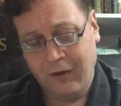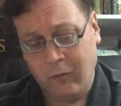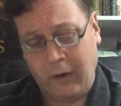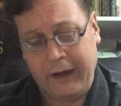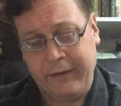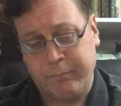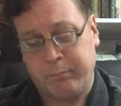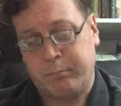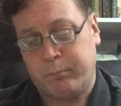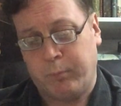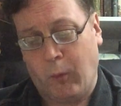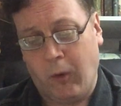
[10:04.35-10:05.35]
Why,
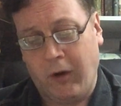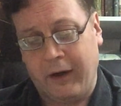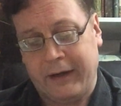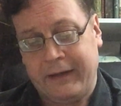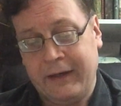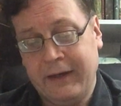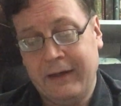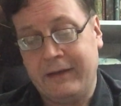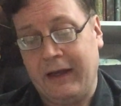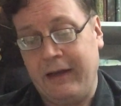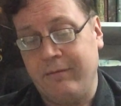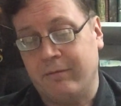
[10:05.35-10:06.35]
boy,
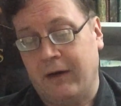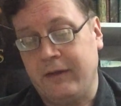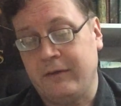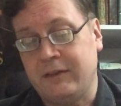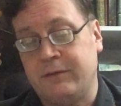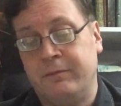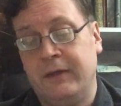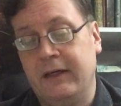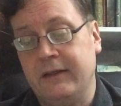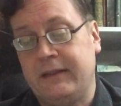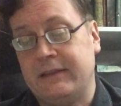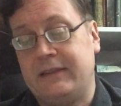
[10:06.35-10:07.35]
thy mother's
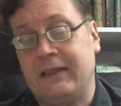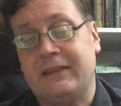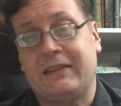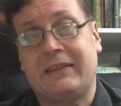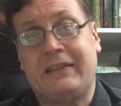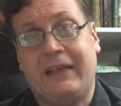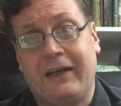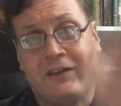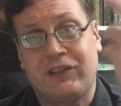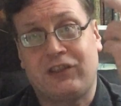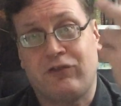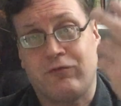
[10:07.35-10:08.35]
milk is yet
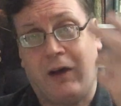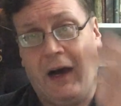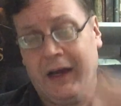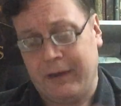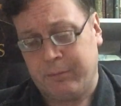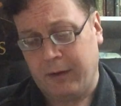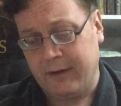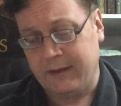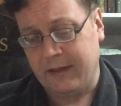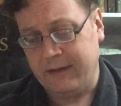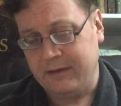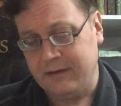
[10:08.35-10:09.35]
scarce dry upon
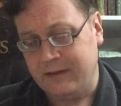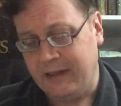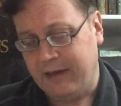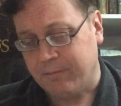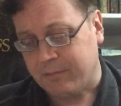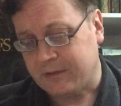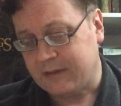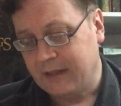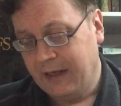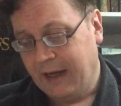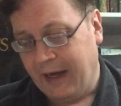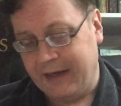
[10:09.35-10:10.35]
thy lips,
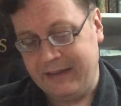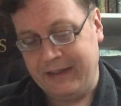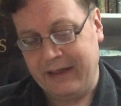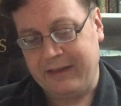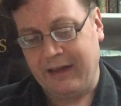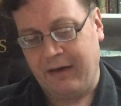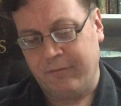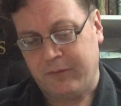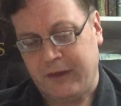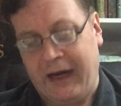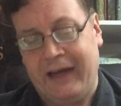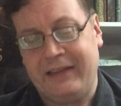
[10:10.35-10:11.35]
and yet thou
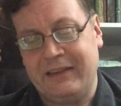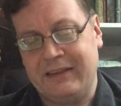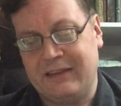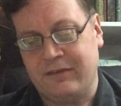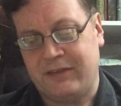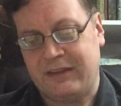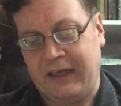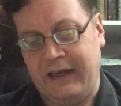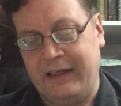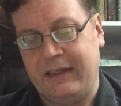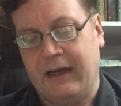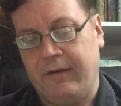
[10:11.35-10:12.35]
pratest of
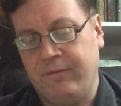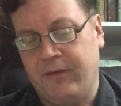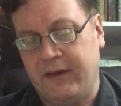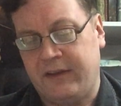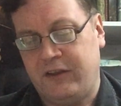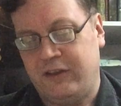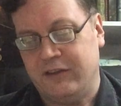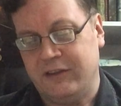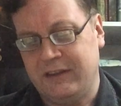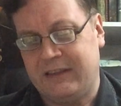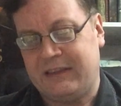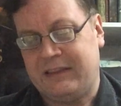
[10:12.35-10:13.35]
standing up with
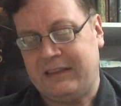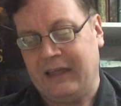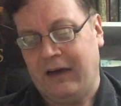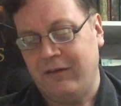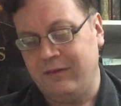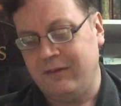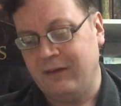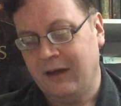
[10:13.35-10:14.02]
good stout